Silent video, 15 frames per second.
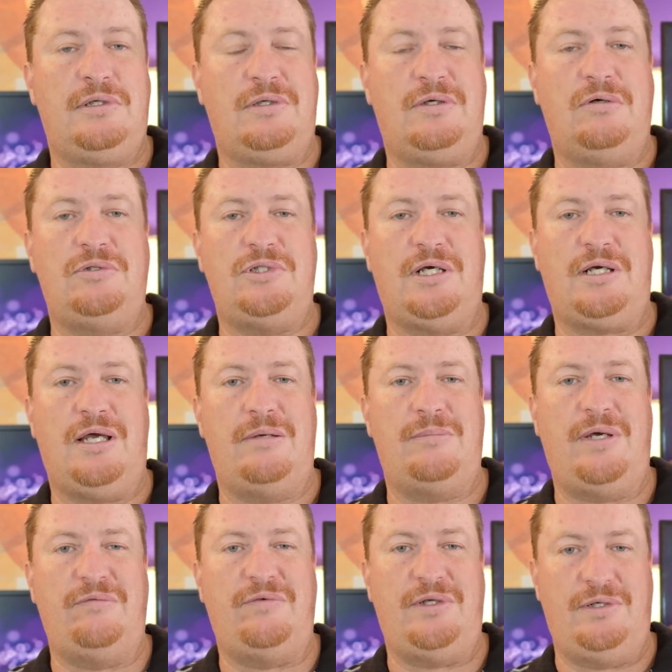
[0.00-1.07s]
Go check out
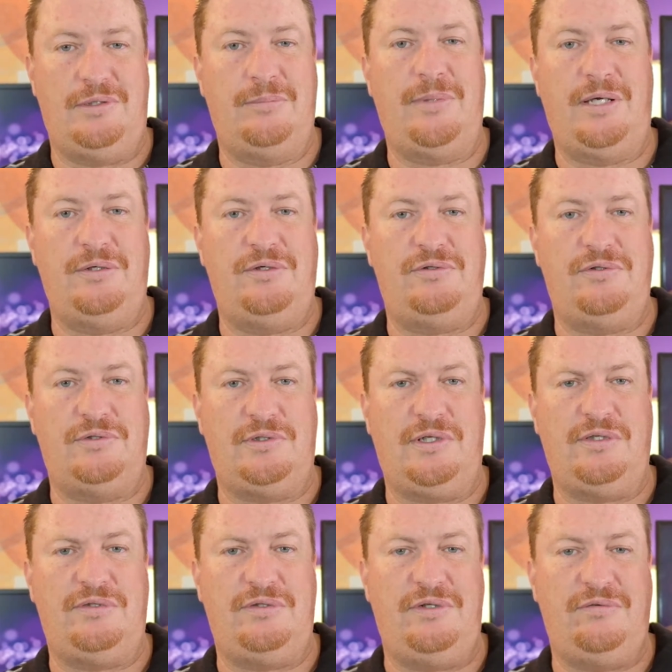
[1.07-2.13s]
my video about neutral
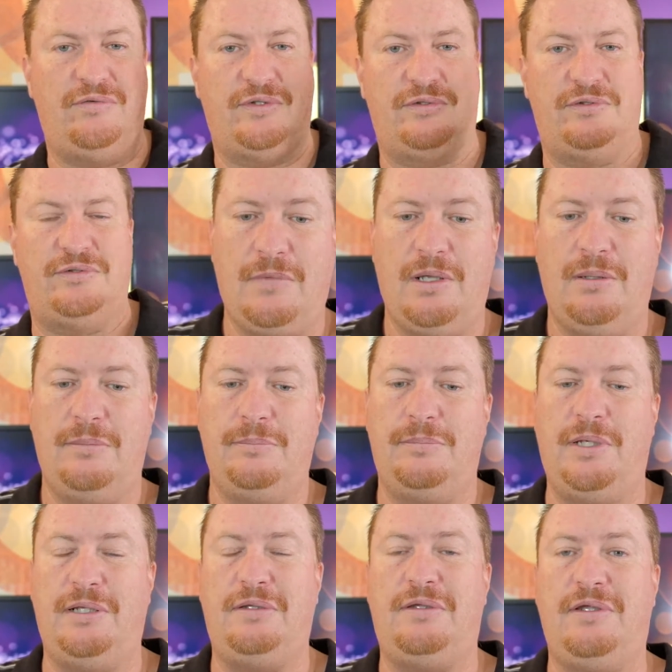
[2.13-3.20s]
density filter.
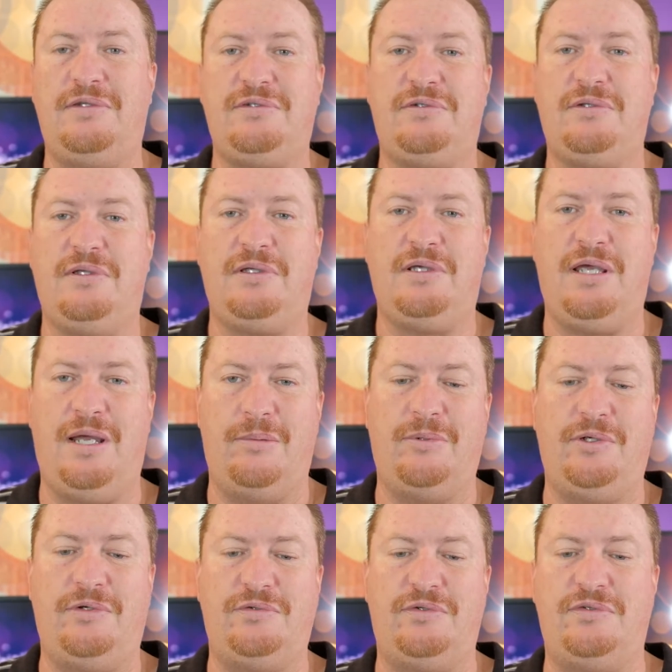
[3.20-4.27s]
But this
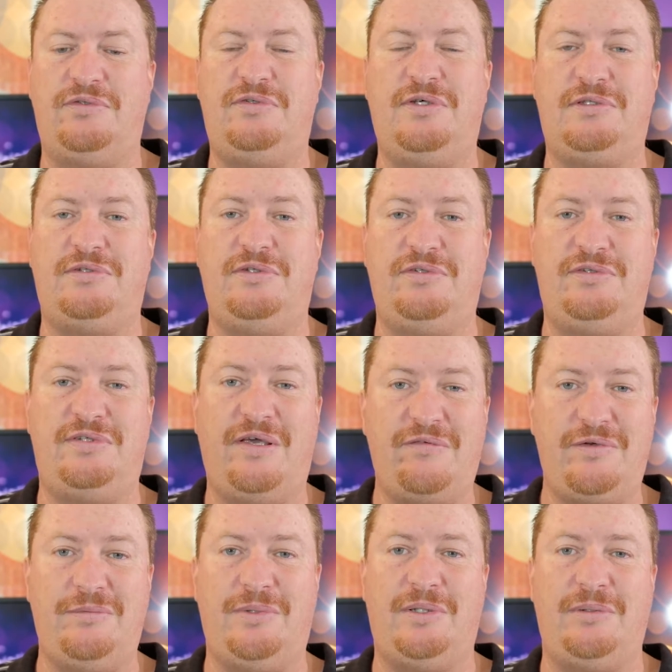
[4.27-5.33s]
camera uses
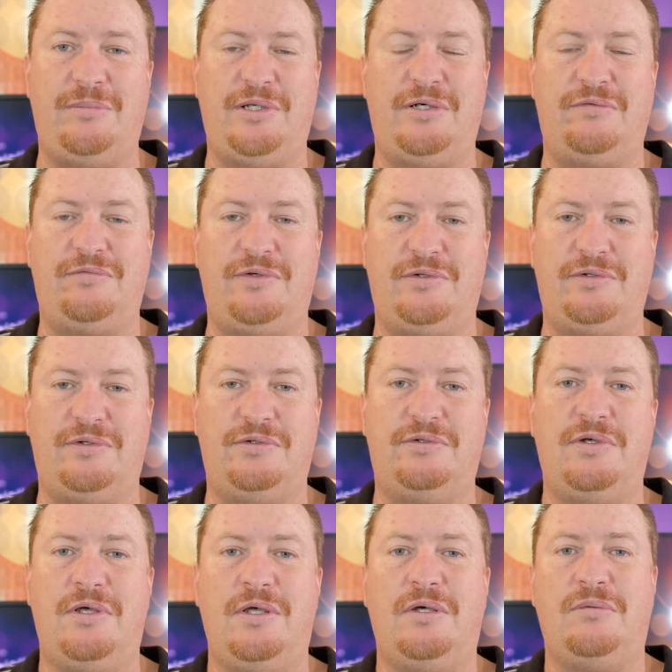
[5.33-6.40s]
67mm filters,
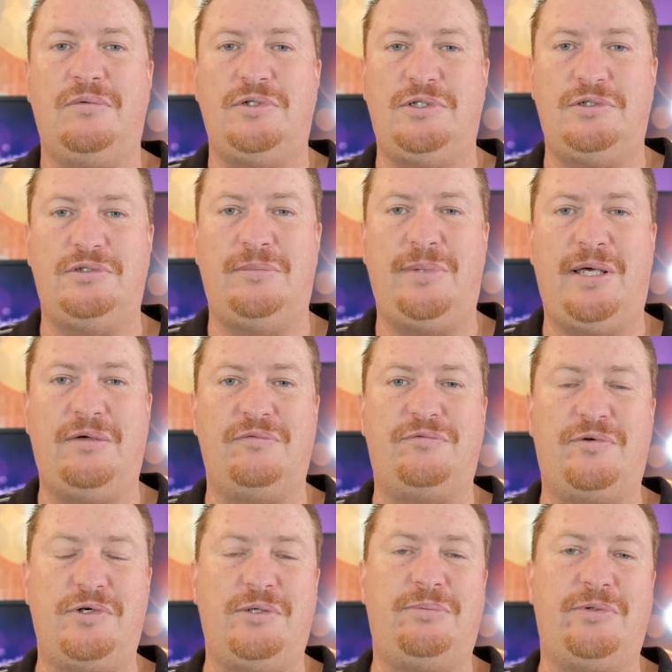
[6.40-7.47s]
which is about
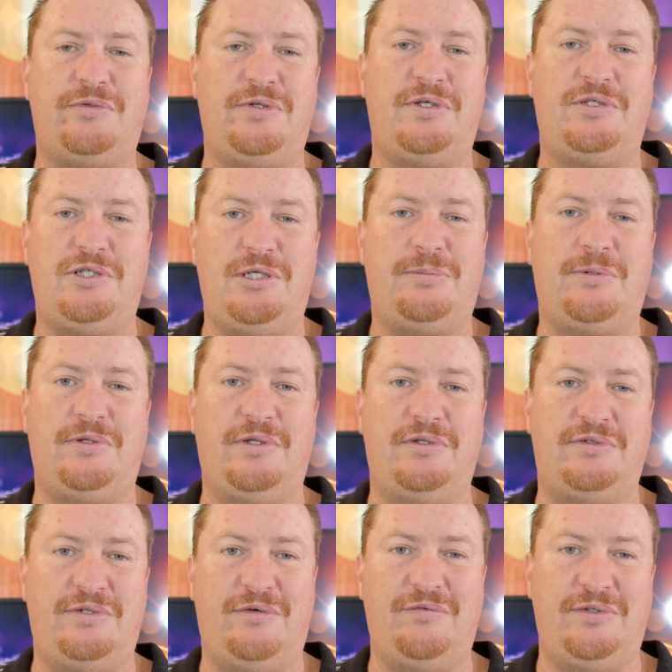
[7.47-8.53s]
40% cheaper than
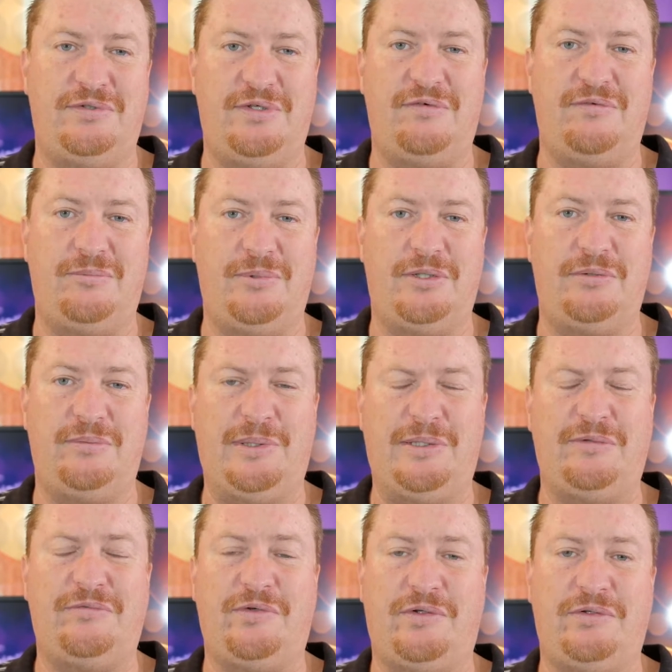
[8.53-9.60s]

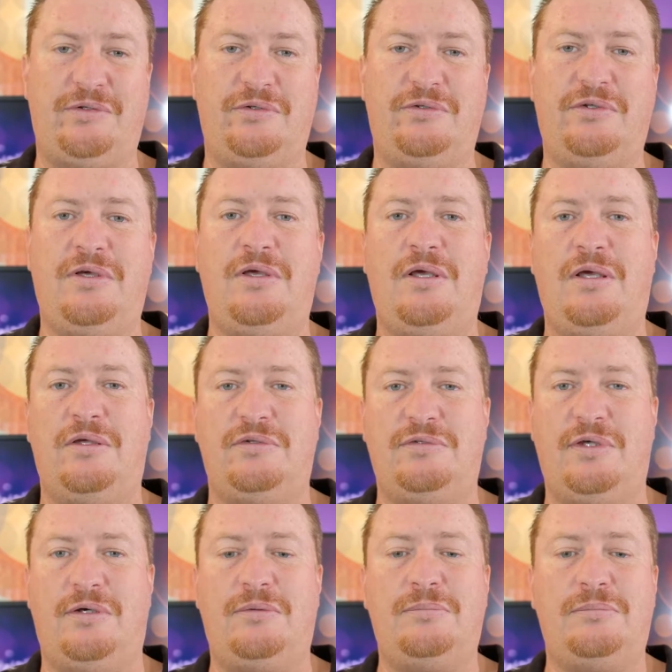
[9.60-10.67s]
77mm filters.
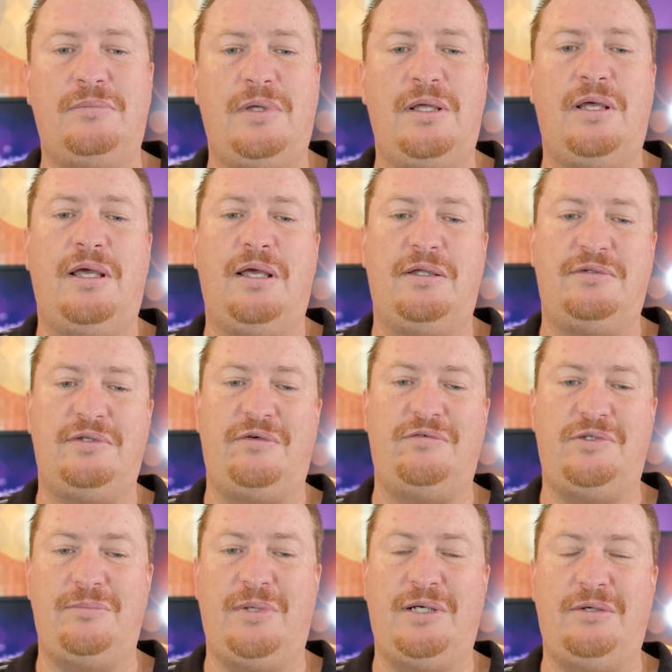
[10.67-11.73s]
So it
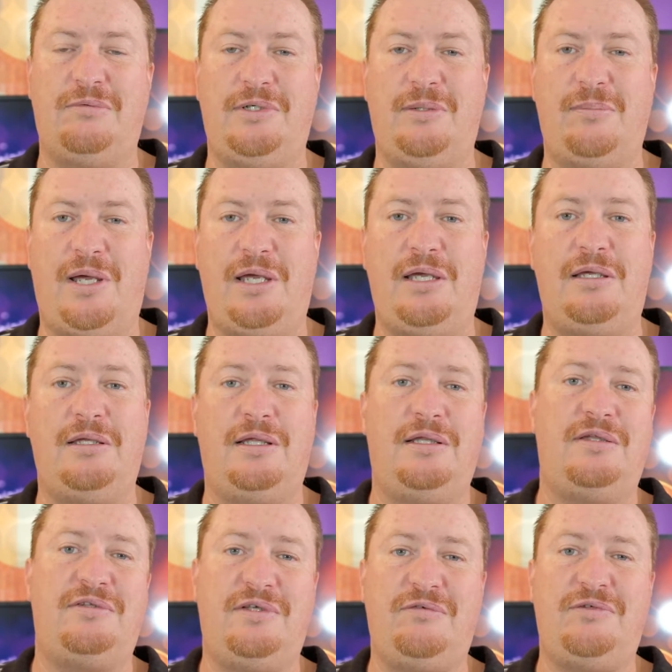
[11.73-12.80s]
saves you money when you buy it, and
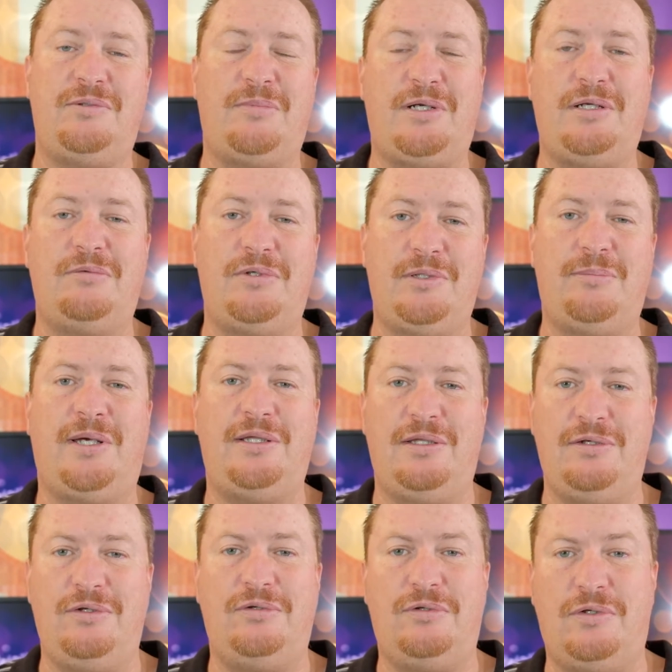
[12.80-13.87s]
it saves you money when you buy
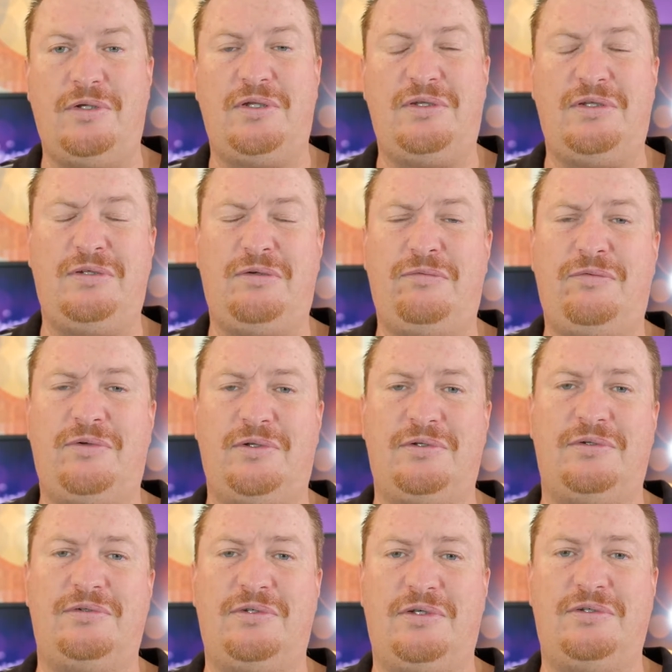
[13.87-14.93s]
the neutral density
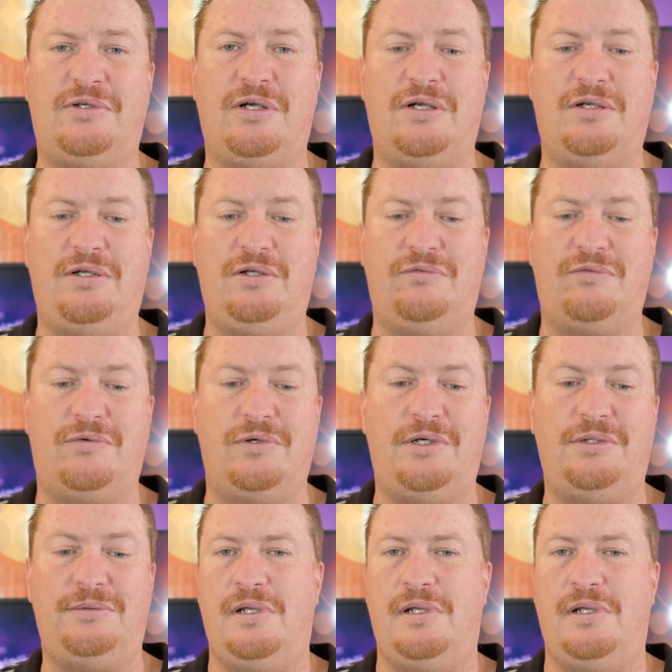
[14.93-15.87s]
filters that you're going to need for it.